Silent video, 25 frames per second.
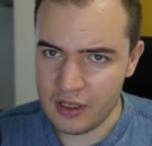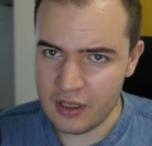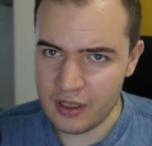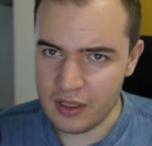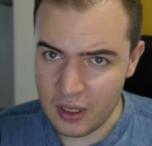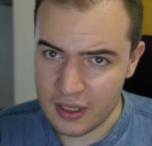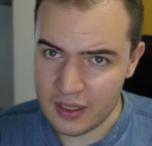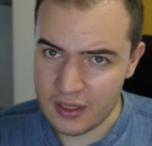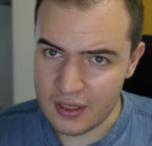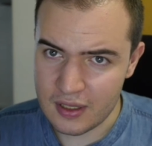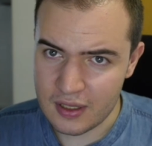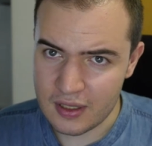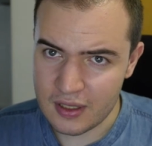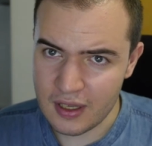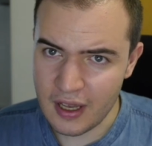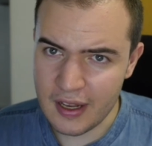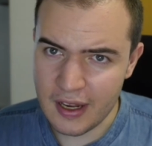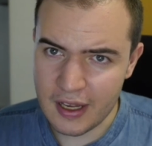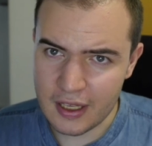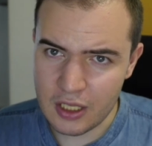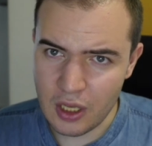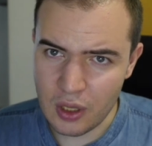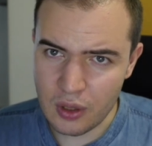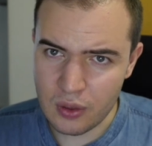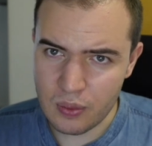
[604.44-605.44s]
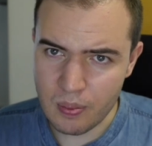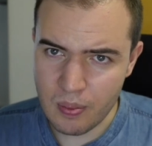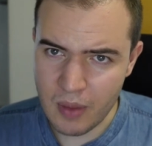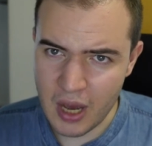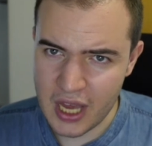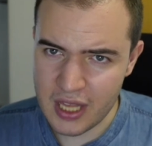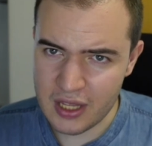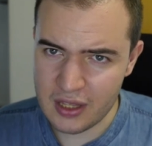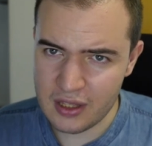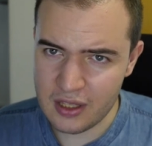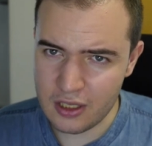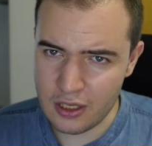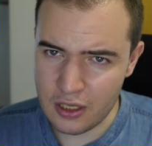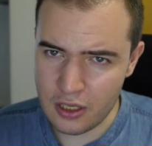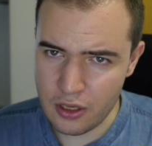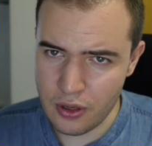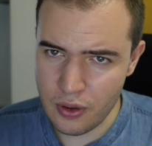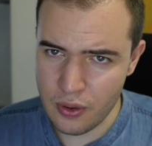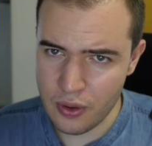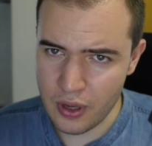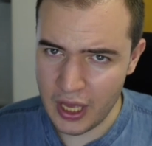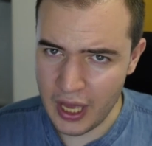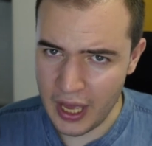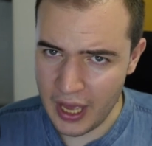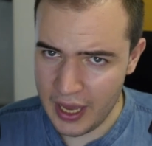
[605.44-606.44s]
ones, and I don't mind the U
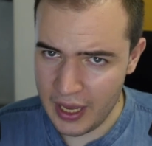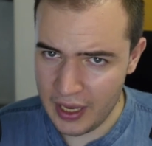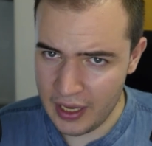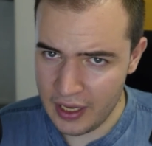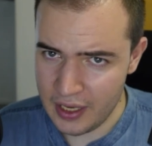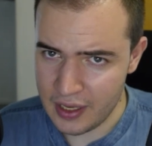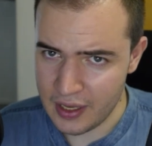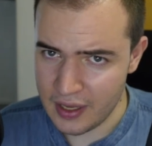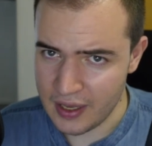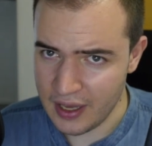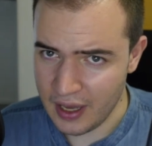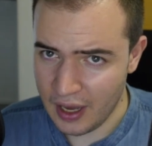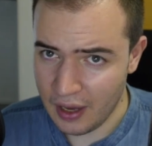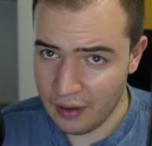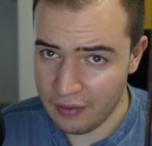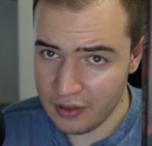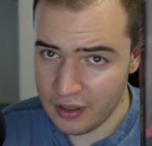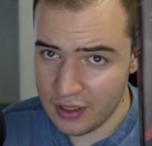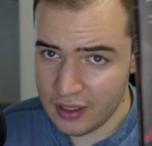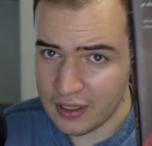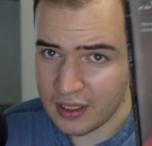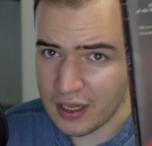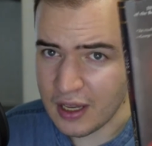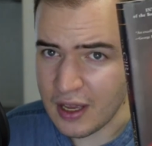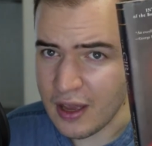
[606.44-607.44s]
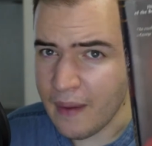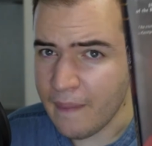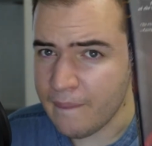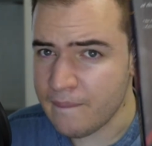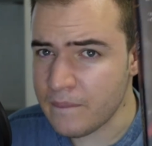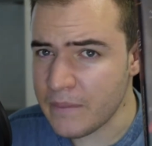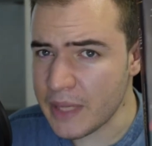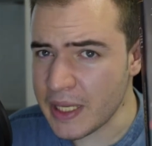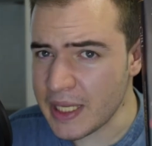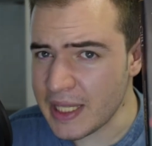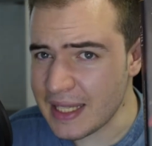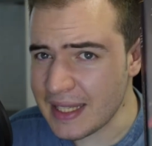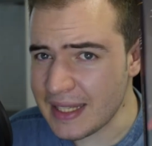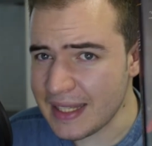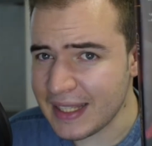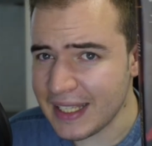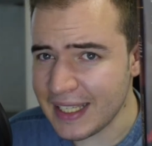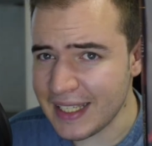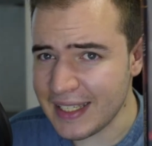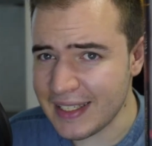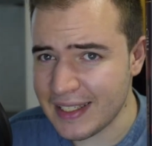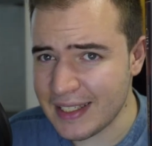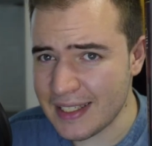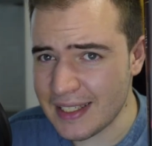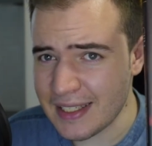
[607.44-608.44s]
K covers, but
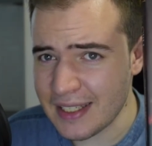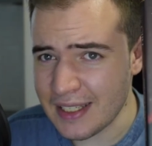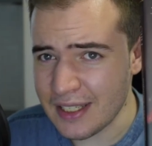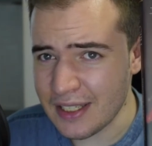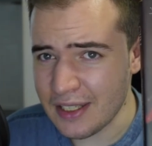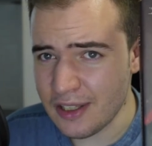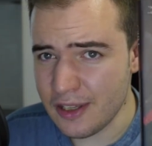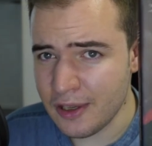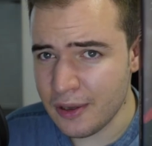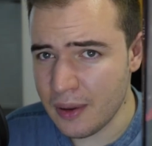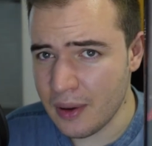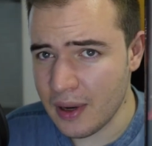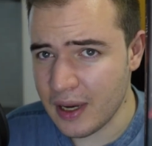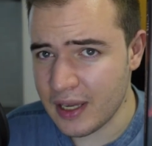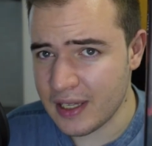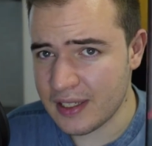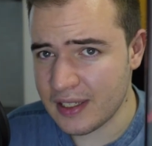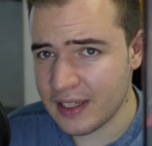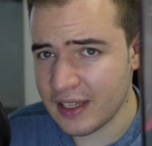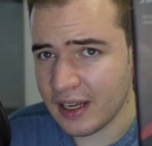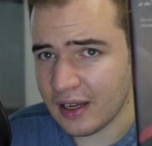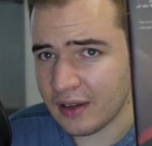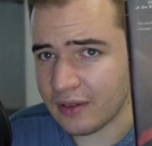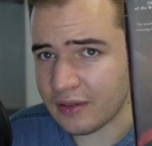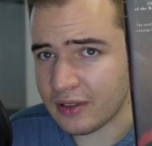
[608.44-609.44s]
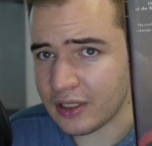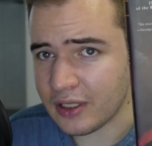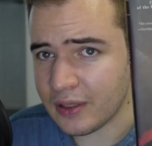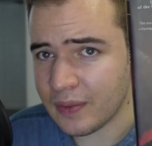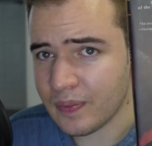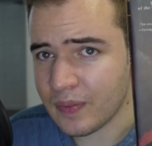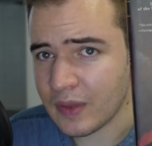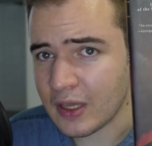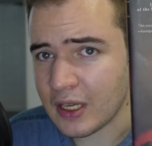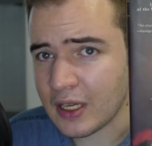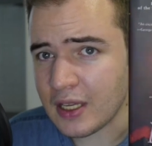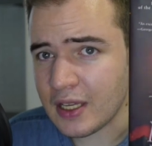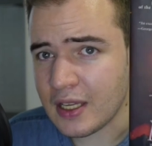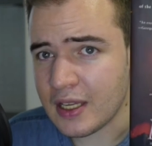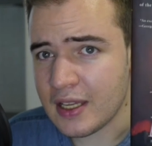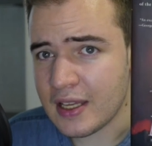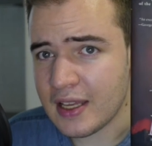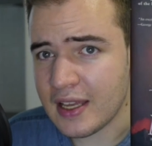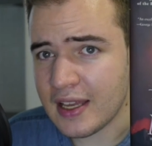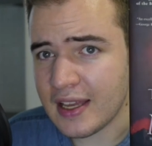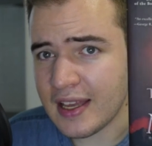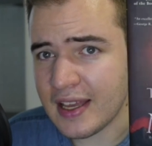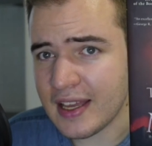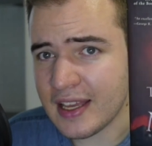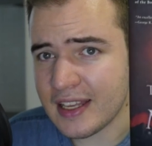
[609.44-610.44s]
this U S cover
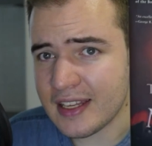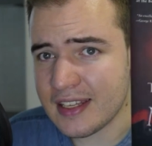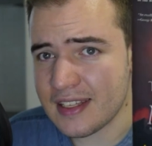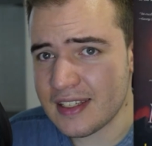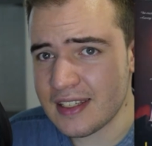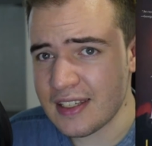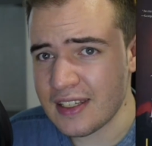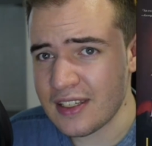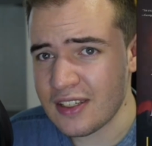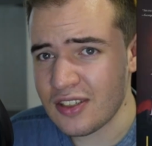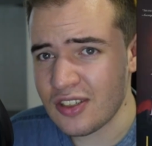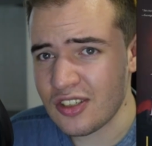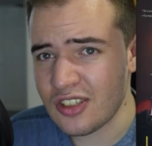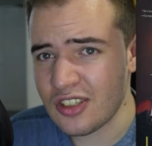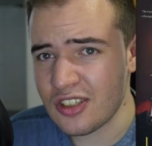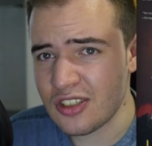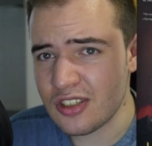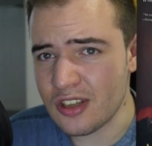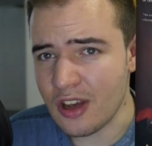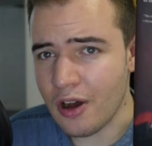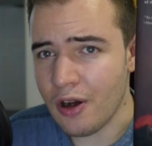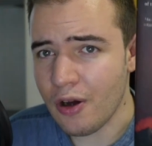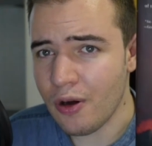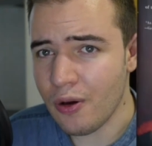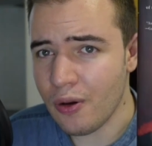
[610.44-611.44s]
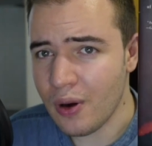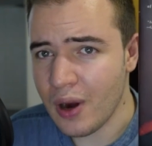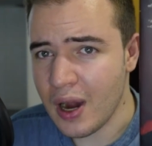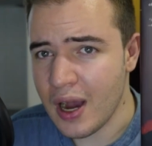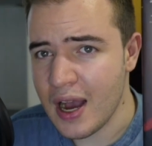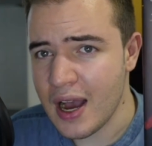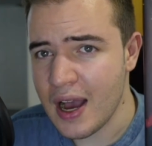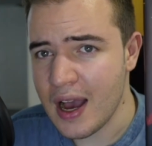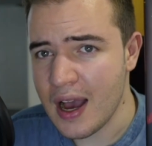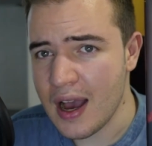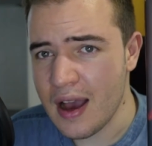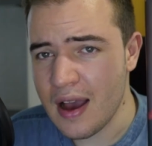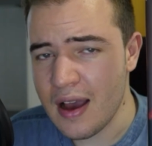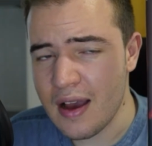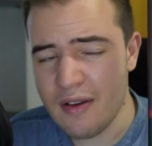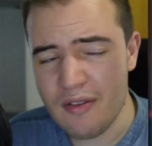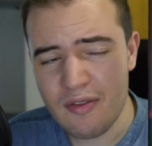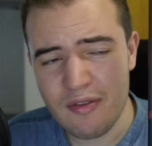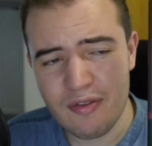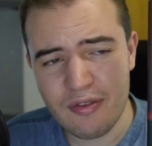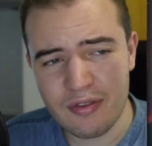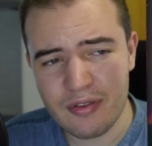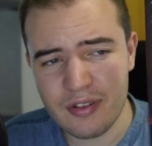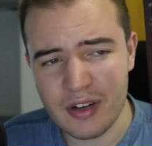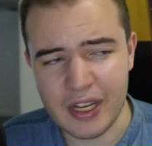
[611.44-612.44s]
is so
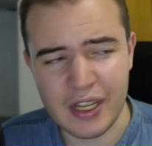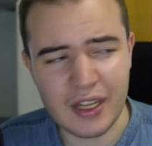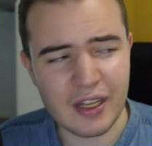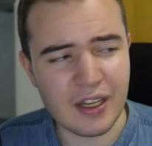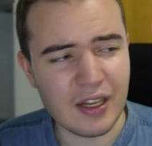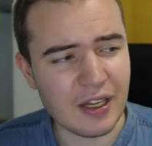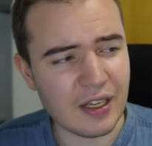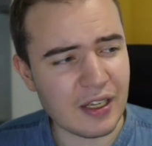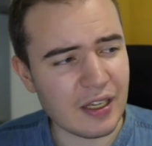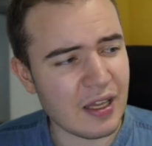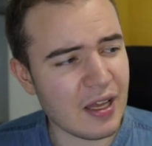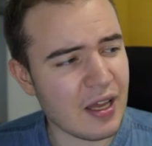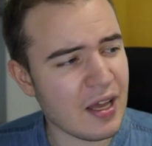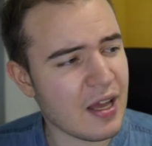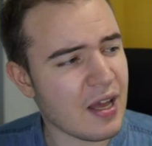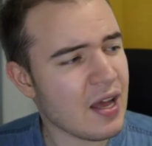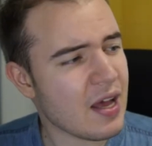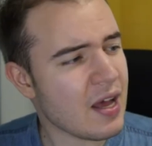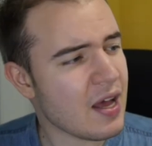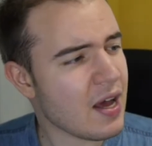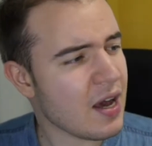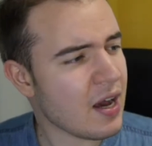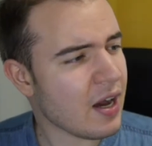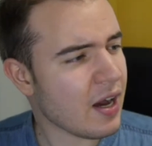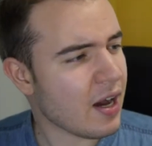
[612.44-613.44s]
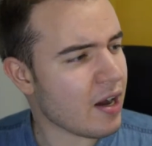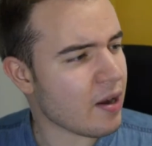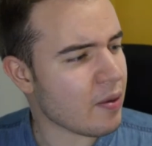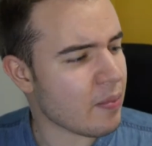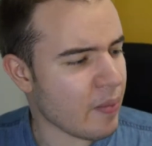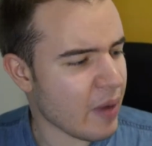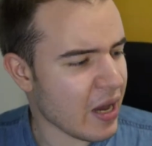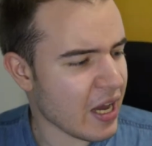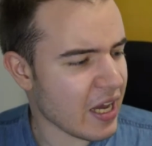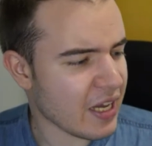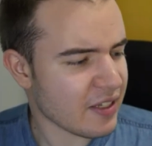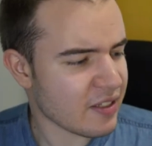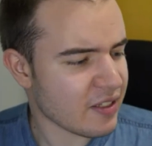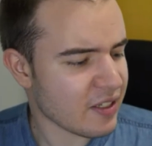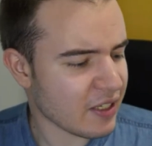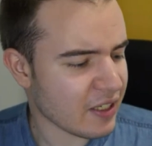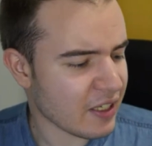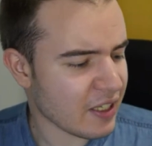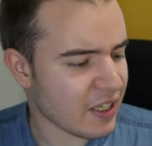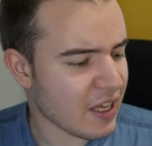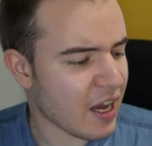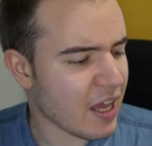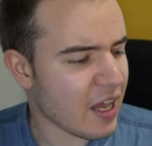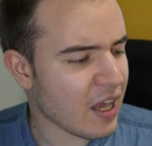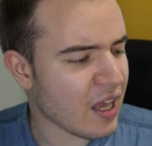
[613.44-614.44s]
freaking amazing,
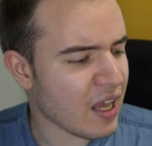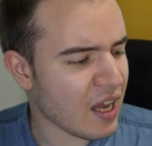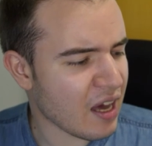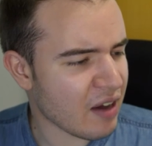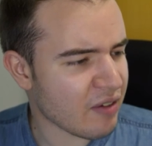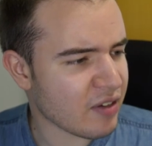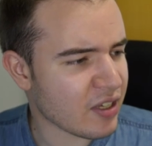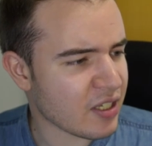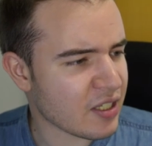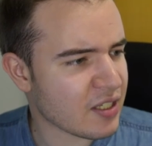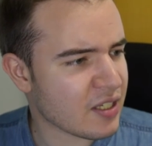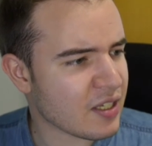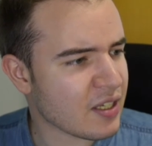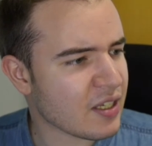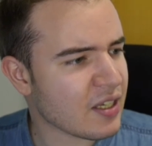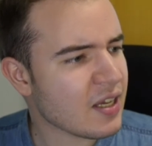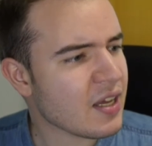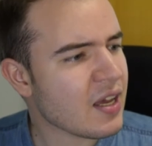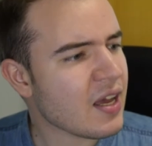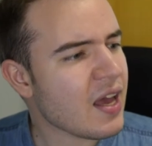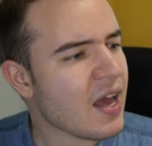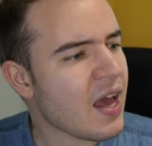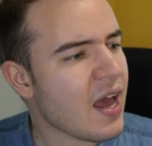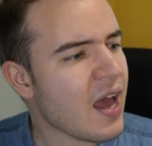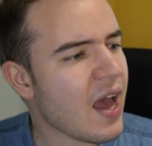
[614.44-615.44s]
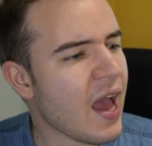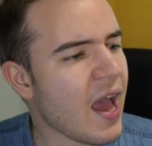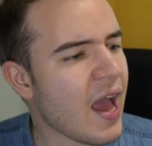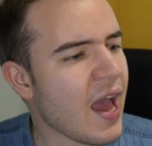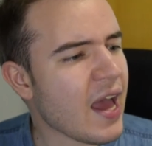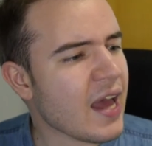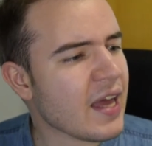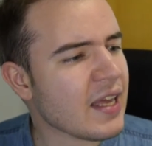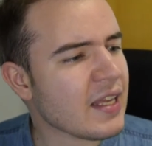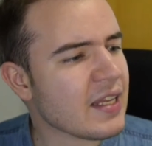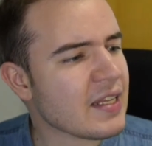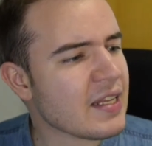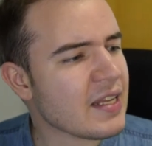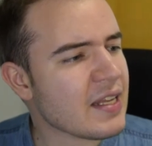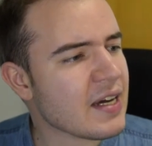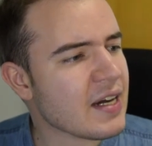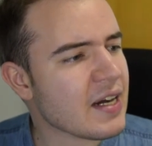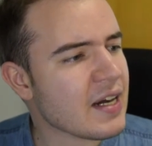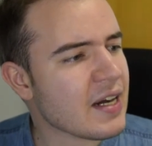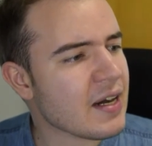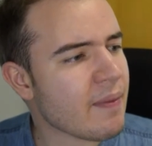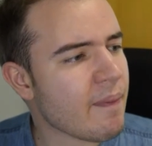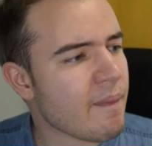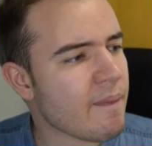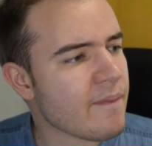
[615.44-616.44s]
and I love it, and
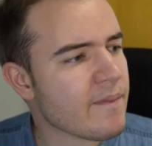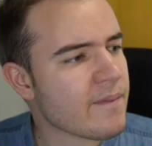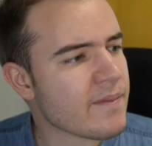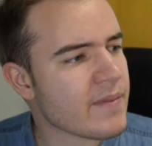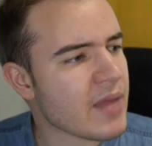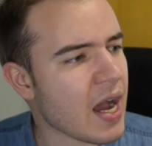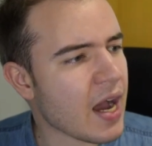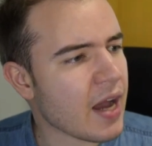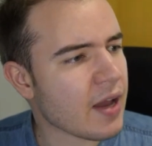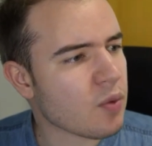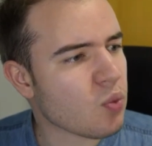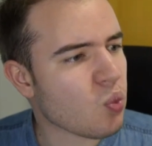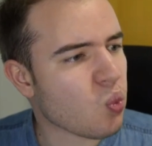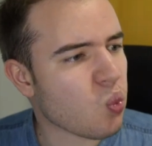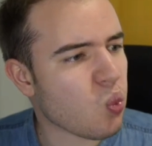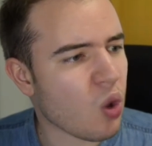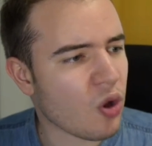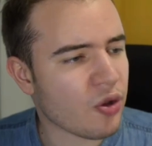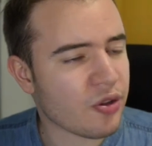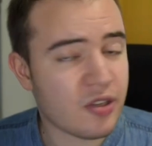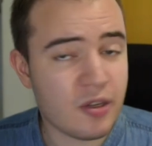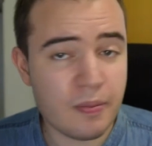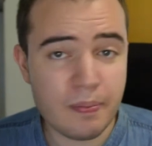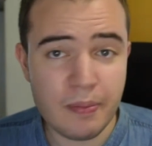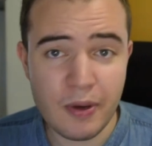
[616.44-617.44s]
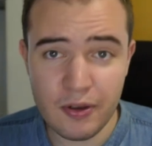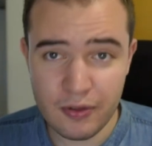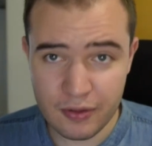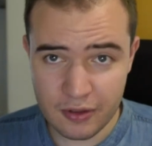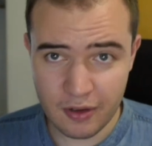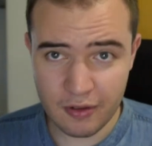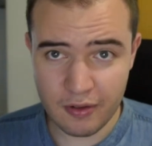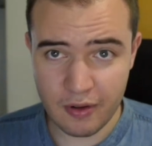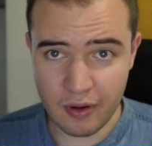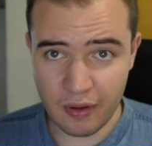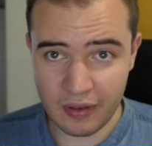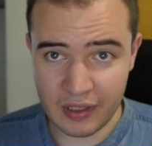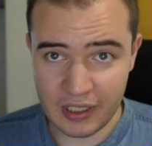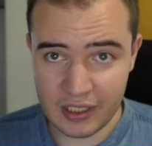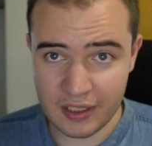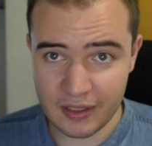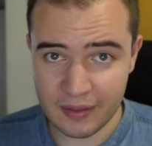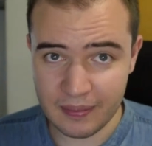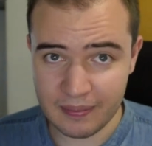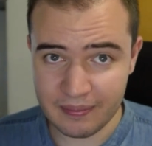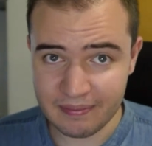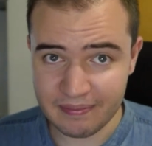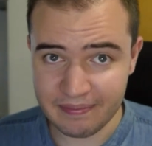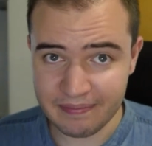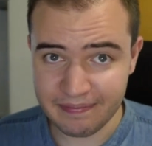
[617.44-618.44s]
um, I want a poster of it.
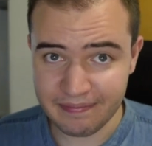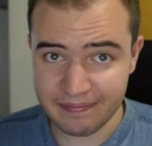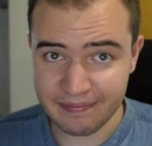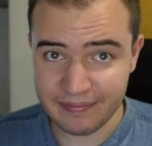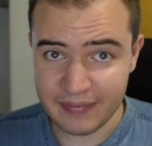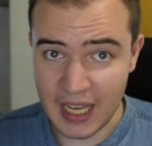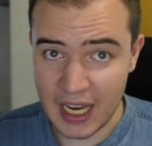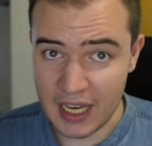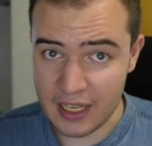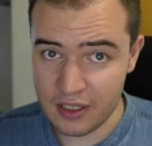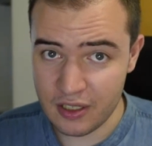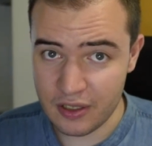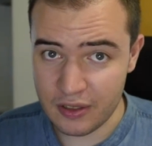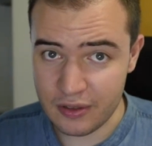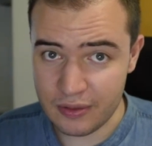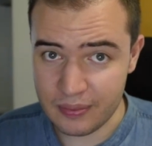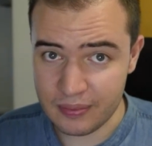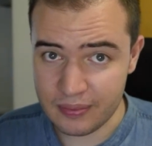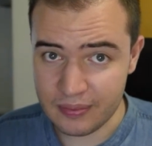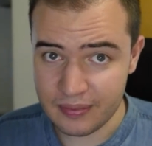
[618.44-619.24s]
I do.